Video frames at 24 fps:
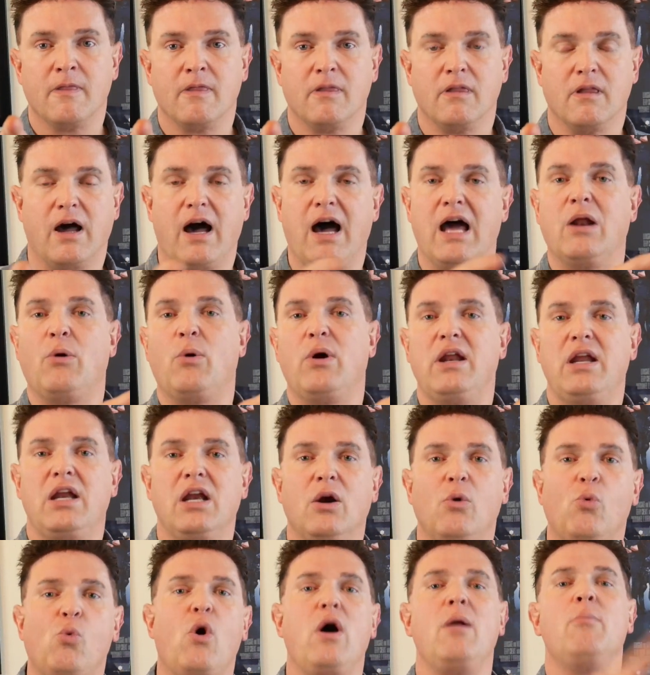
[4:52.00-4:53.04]
I don't want to
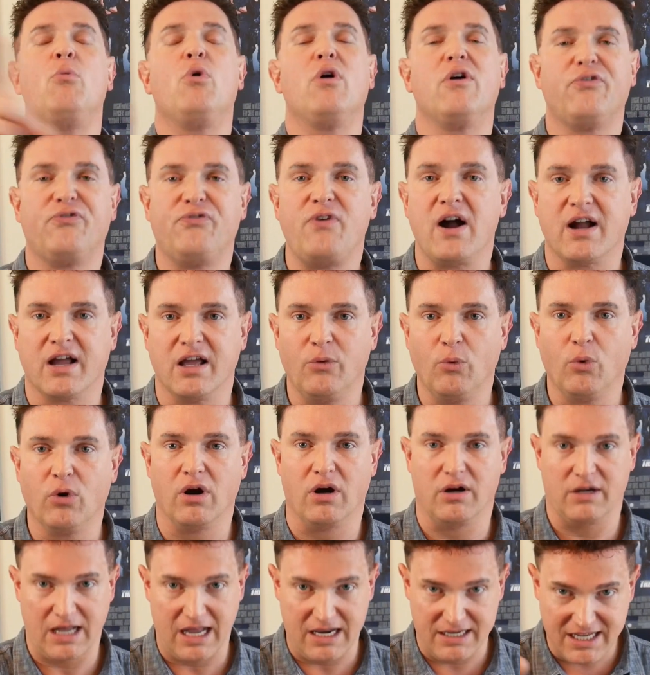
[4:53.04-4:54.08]
hear one more fucking
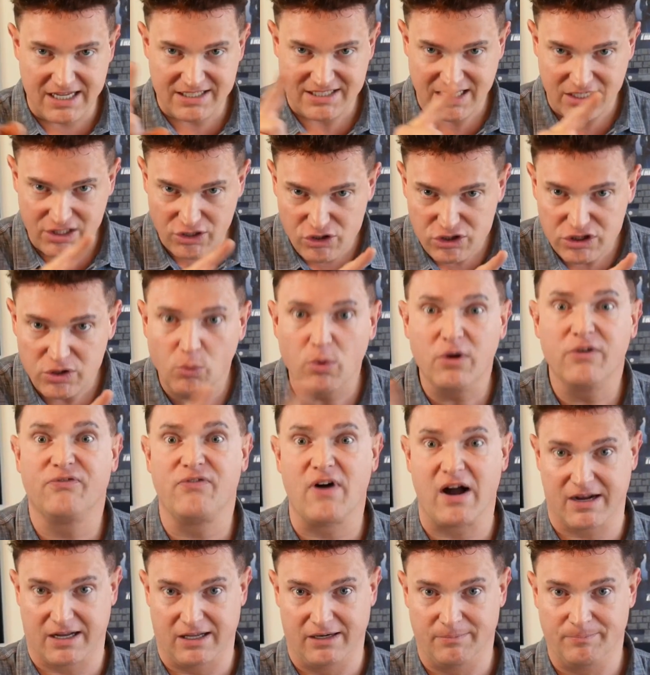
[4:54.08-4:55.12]
word. And yes, I use the word
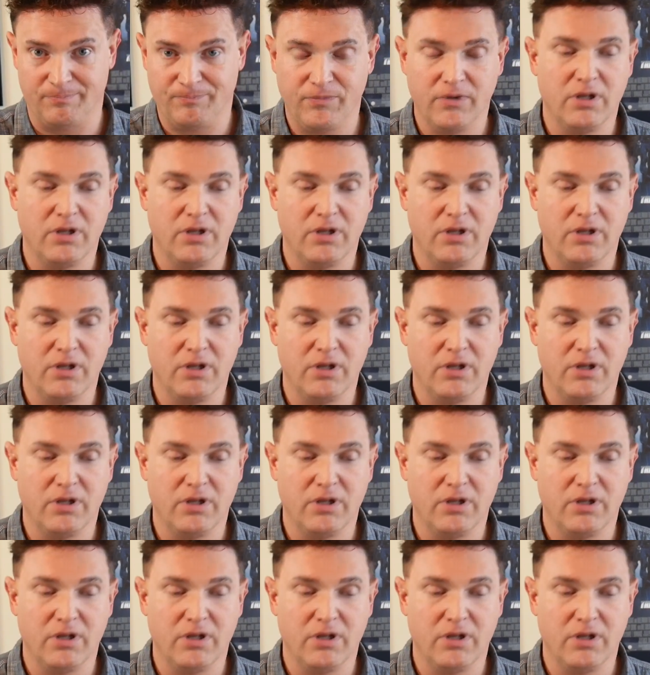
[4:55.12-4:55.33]
fucking.